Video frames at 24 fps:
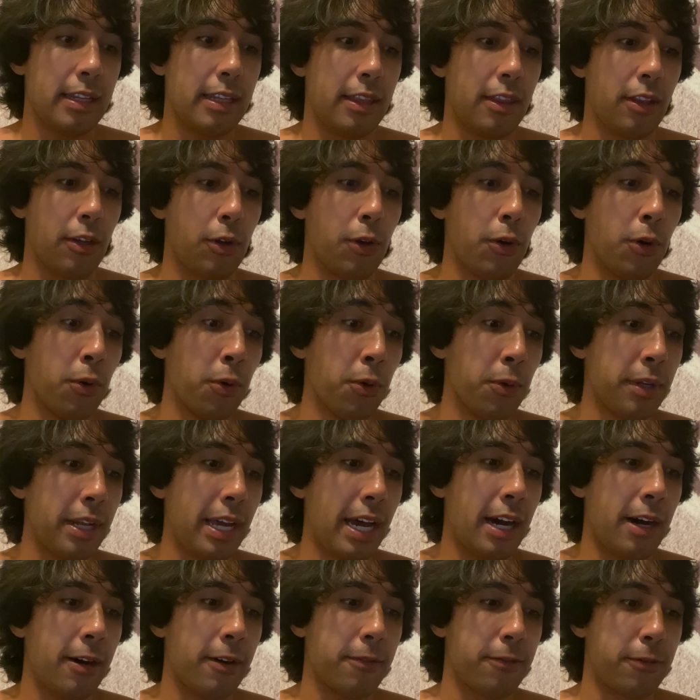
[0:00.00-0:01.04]
The goal
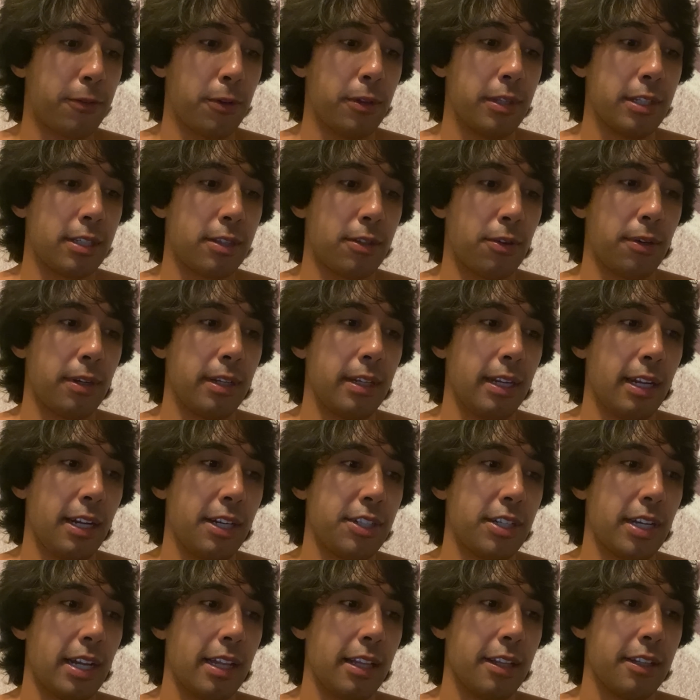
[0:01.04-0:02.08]
now for this 30-day
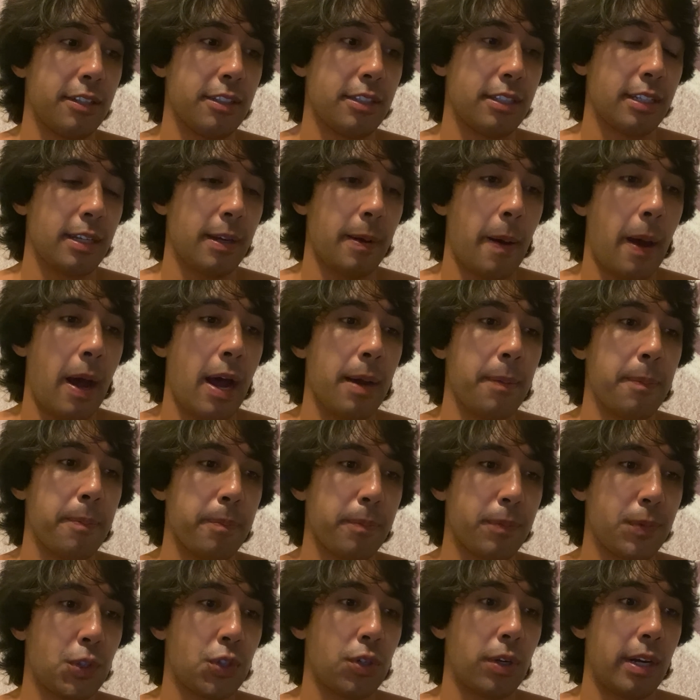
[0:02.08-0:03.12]
challenge, I'm
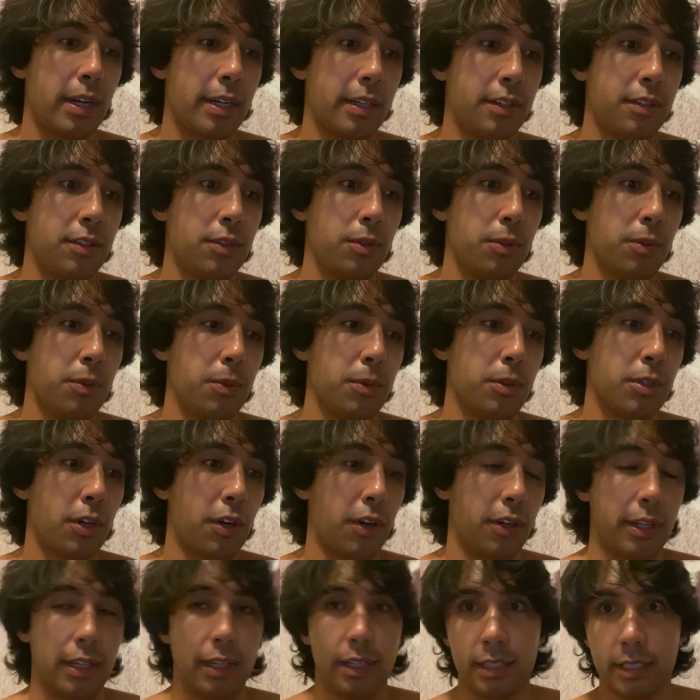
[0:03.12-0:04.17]
trying to
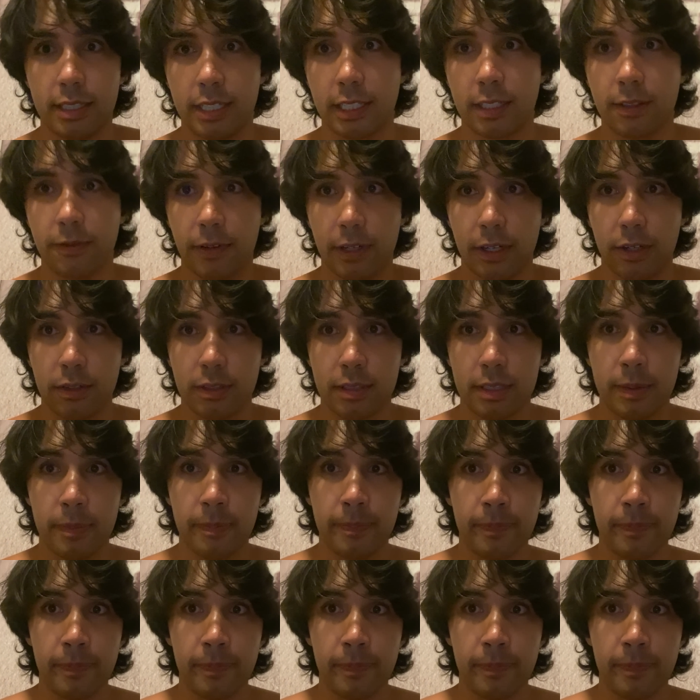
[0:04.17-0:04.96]
target 6 figures.